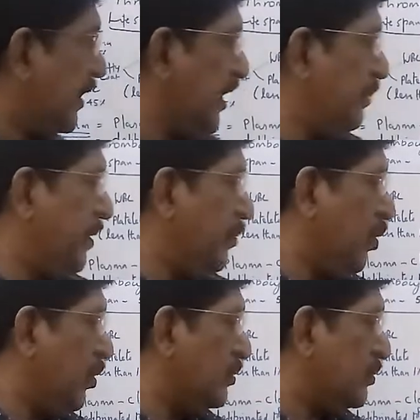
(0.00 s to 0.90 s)
the
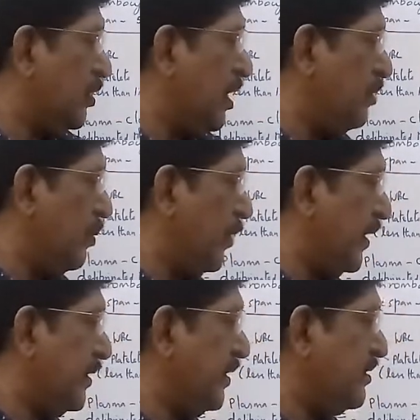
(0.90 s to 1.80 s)
TPO,
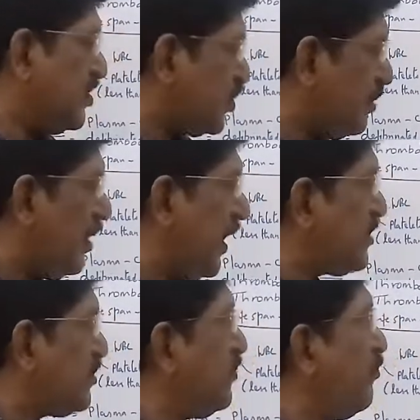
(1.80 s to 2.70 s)
thrombopoietin,
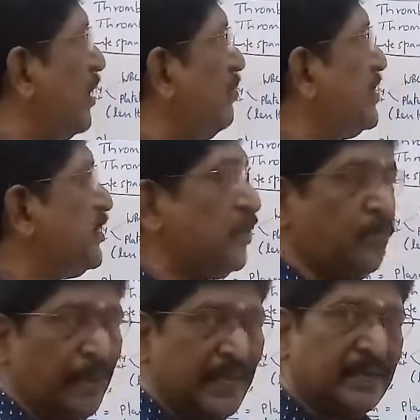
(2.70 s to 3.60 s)
stimulates the formation
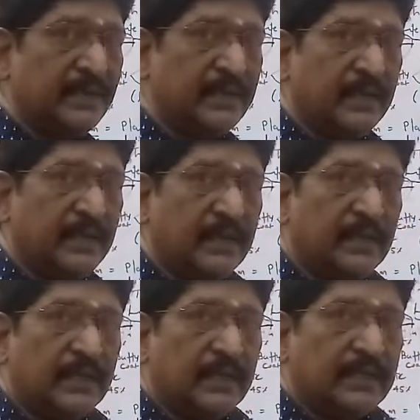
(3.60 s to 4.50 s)
of
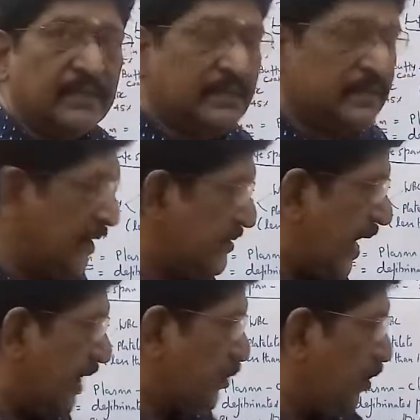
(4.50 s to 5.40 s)
platelet that is
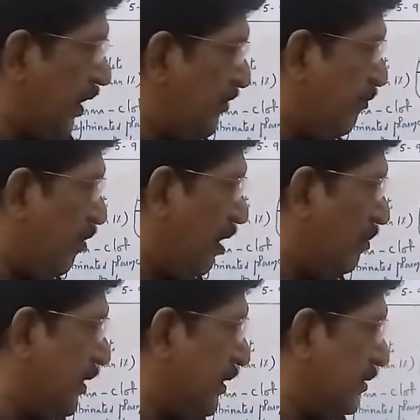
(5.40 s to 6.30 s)
actually
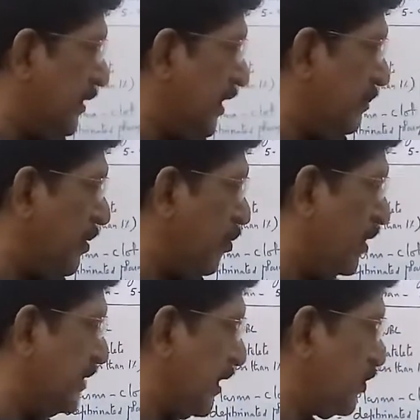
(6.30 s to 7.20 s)
formed. The
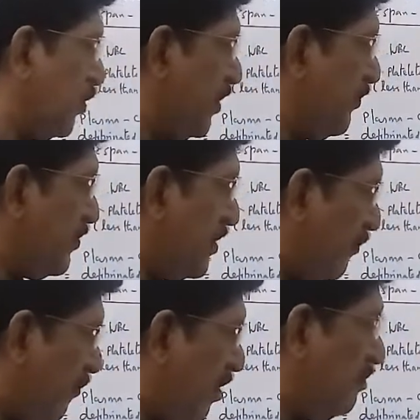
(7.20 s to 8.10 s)
TPO is actually
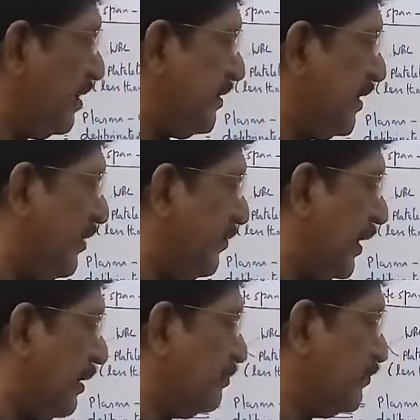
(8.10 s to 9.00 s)
formed in the
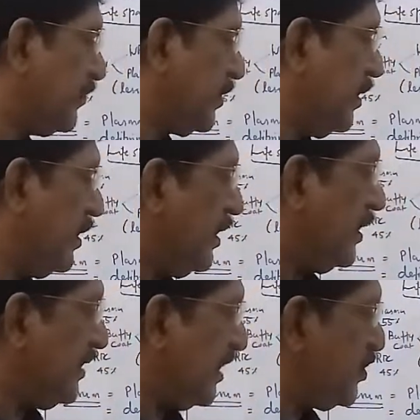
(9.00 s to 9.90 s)
liver.
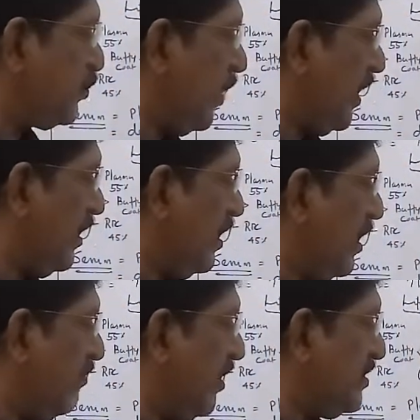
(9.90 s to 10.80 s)
That is why
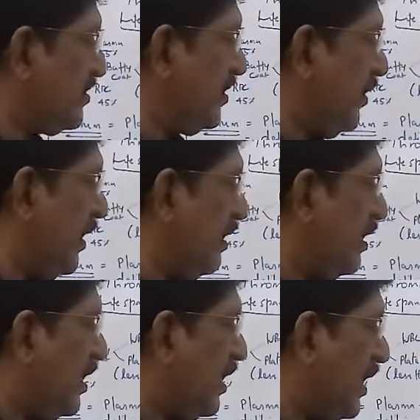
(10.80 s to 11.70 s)
when
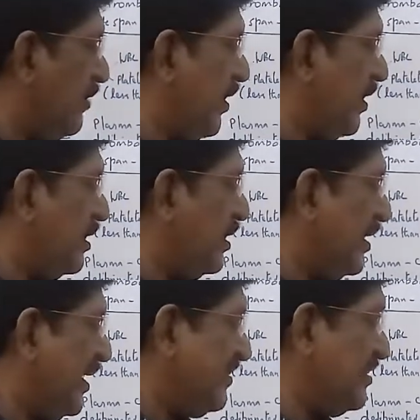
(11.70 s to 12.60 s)
severe
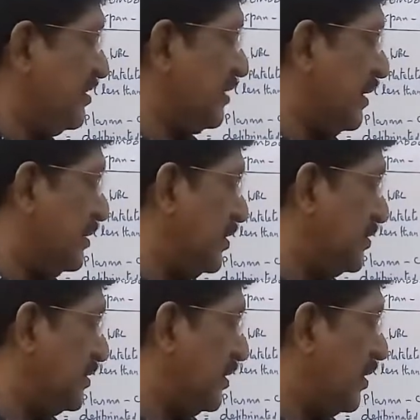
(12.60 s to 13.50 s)
liver diseases
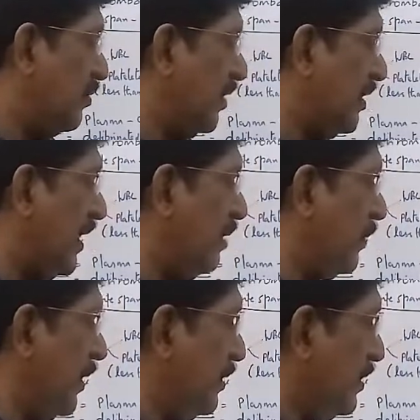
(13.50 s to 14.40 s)
occurs, what will
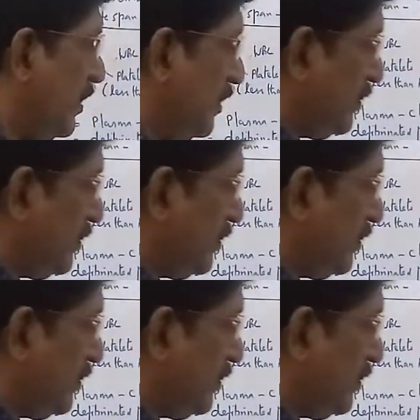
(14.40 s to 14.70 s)
happen?